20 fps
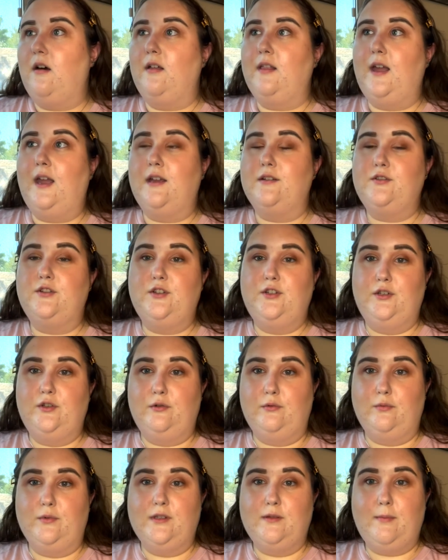All I had to
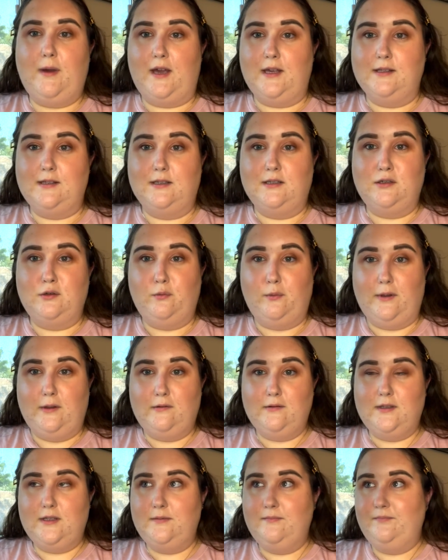do was pass it to
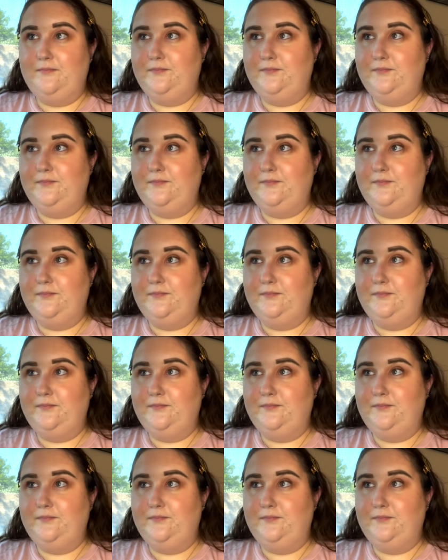Wilt."